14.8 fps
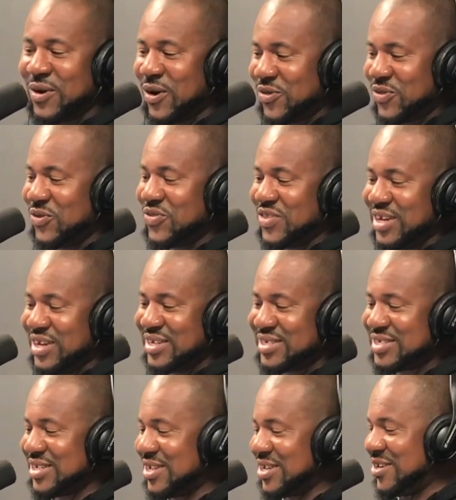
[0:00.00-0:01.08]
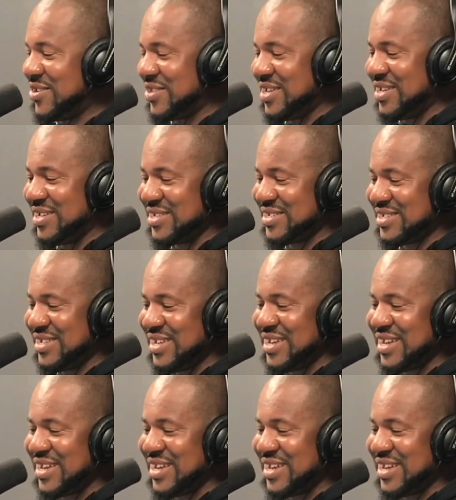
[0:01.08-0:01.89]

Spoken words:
go through things to learn things,